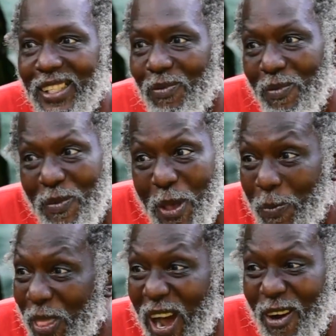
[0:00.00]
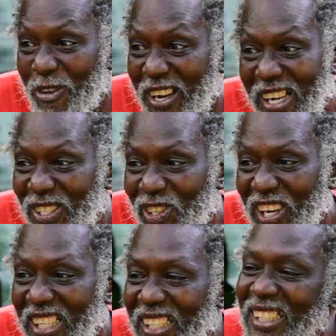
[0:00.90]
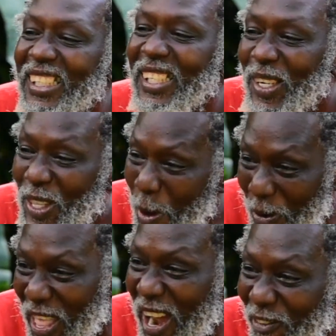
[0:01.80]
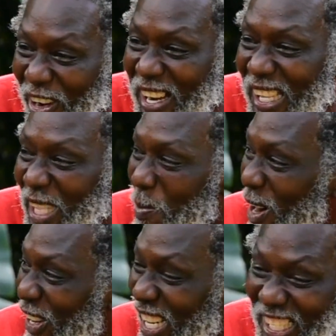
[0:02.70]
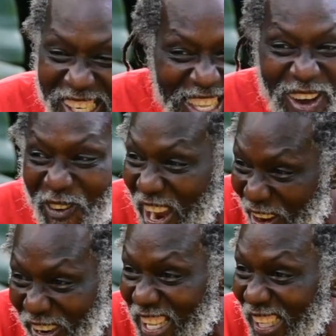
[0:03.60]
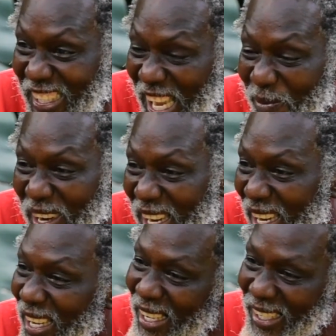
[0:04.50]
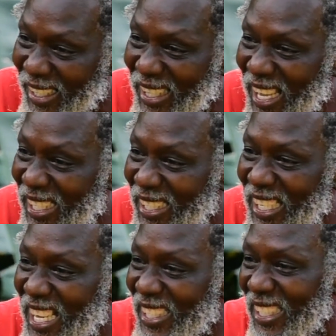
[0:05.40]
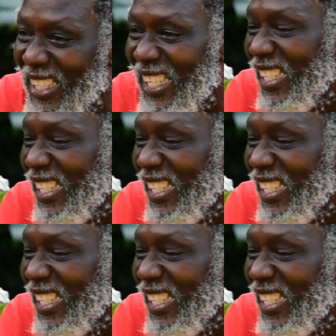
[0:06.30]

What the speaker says: I'm up on an African tribe, up on an African liberation. And wherever that take me, that is the destination.